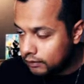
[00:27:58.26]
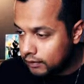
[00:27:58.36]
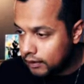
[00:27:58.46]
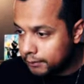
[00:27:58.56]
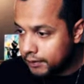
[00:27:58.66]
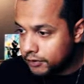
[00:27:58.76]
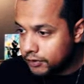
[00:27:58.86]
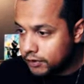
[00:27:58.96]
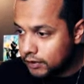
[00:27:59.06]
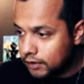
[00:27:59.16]
the image.
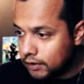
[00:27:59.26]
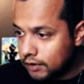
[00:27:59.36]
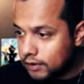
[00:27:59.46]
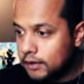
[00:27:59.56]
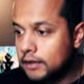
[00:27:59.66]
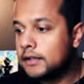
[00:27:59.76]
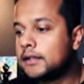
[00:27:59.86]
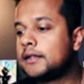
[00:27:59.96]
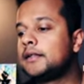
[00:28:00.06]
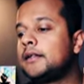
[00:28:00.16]

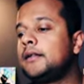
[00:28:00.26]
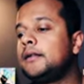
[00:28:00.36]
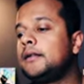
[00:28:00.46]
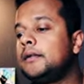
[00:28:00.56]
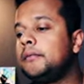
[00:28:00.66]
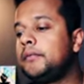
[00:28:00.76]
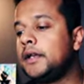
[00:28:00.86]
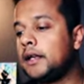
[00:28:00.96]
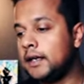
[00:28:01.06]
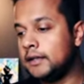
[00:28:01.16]

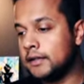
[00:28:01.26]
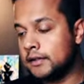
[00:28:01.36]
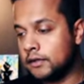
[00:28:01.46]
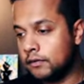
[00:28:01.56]
Something like this is